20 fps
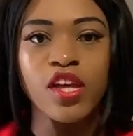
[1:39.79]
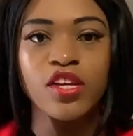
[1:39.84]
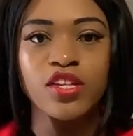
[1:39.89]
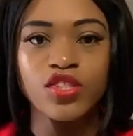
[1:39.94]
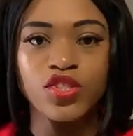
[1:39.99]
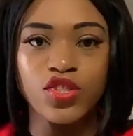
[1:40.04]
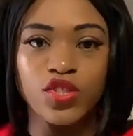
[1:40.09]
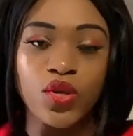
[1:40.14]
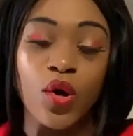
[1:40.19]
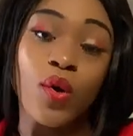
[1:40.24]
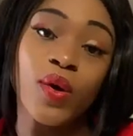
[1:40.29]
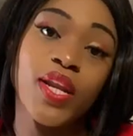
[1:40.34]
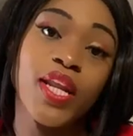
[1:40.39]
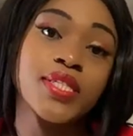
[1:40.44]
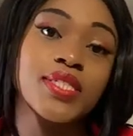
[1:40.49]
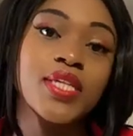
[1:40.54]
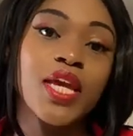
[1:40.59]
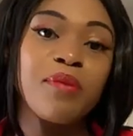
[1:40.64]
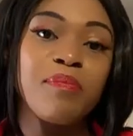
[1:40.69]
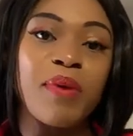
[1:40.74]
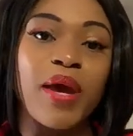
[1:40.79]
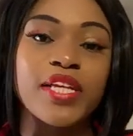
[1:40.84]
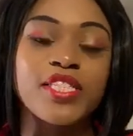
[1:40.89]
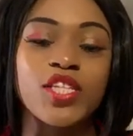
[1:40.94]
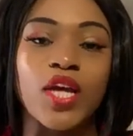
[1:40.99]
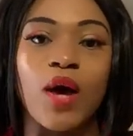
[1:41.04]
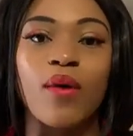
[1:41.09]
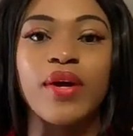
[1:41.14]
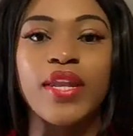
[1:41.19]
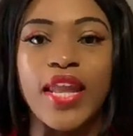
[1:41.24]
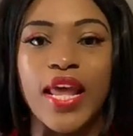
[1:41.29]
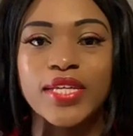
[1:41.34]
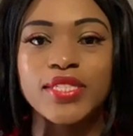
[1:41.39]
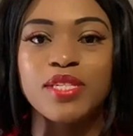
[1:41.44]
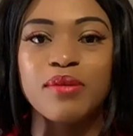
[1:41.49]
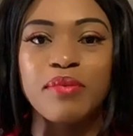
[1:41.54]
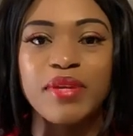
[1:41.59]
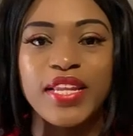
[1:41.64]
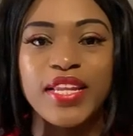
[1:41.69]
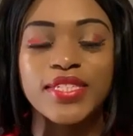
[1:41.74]
So let's get back to our
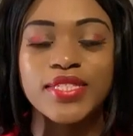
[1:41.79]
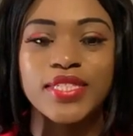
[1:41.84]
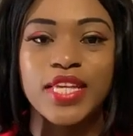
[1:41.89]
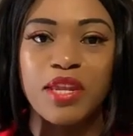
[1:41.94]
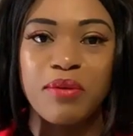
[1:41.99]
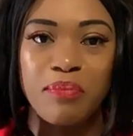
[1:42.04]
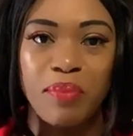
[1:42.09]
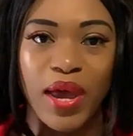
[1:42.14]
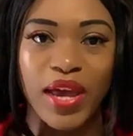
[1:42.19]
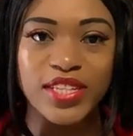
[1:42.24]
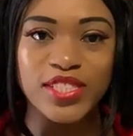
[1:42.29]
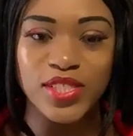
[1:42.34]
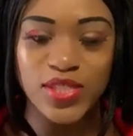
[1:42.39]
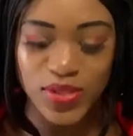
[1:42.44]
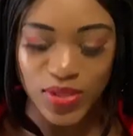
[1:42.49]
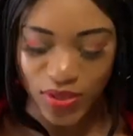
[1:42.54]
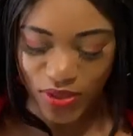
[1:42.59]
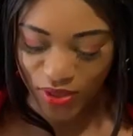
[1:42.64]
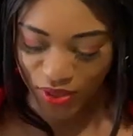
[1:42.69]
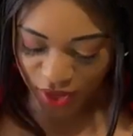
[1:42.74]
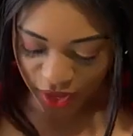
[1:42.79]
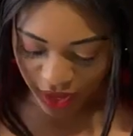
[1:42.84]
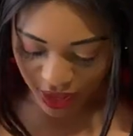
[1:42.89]
anatomy. Let's get back to